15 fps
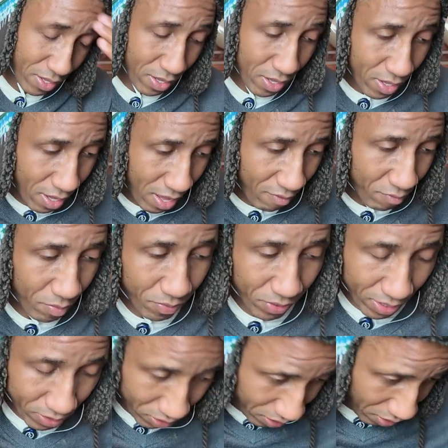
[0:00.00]
I've been playing
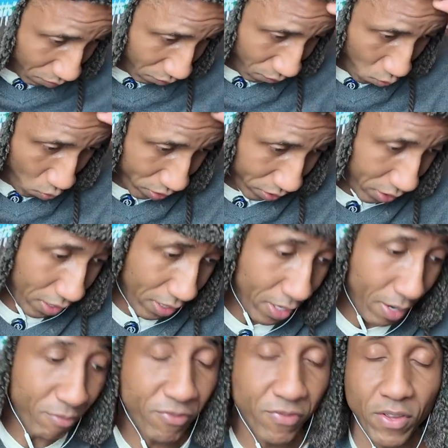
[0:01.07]
since I was 14. I'm
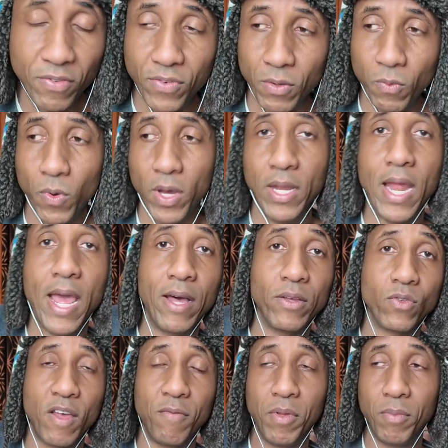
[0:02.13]
51 now. So
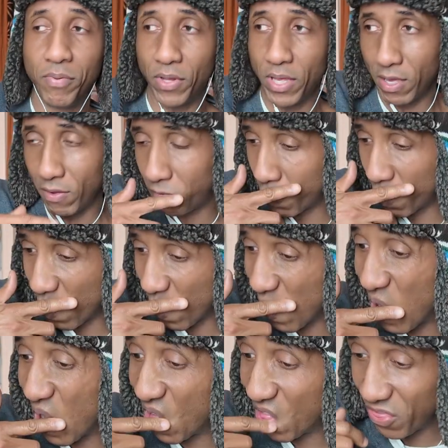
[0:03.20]
I've been playing for
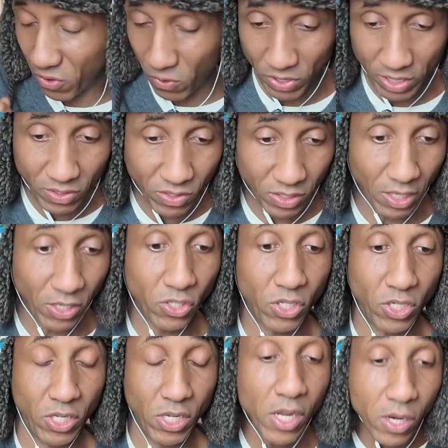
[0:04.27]
36
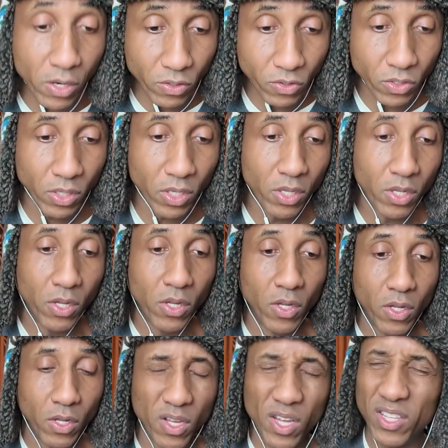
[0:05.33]
years,
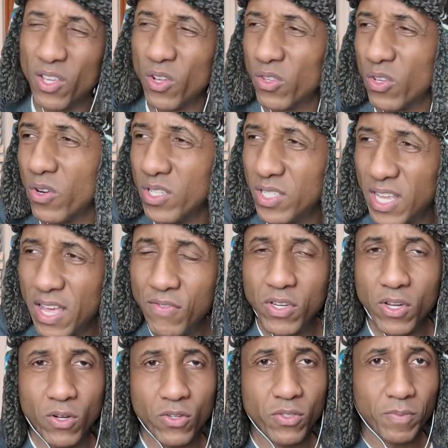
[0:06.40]
37
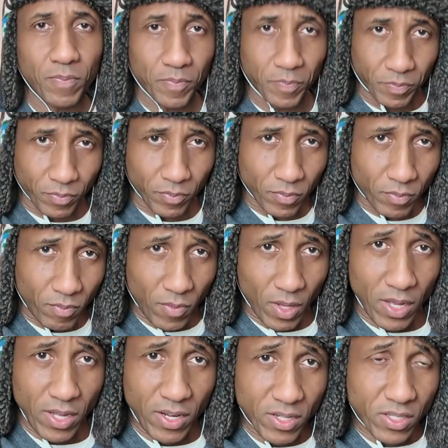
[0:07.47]
years.
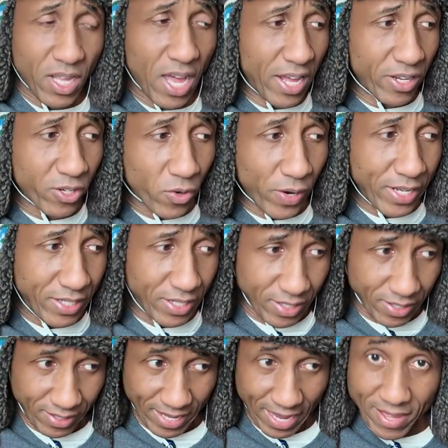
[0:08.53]
And it's kind of crazy to
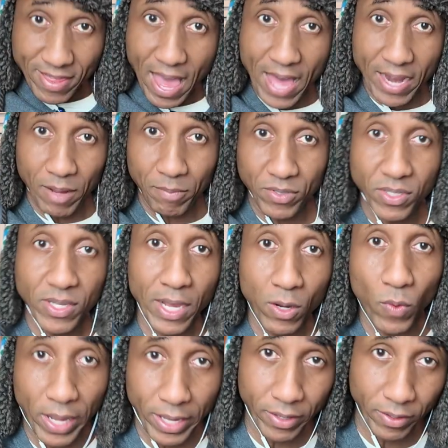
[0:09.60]
say that. I'm
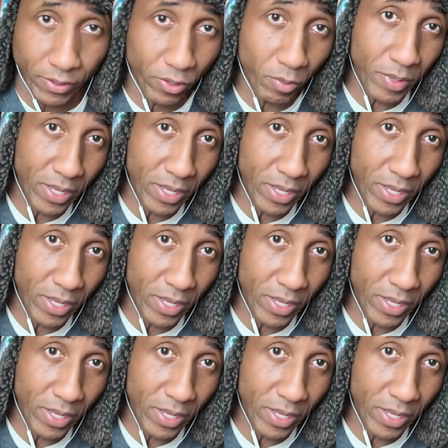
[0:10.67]
segueing a little bit.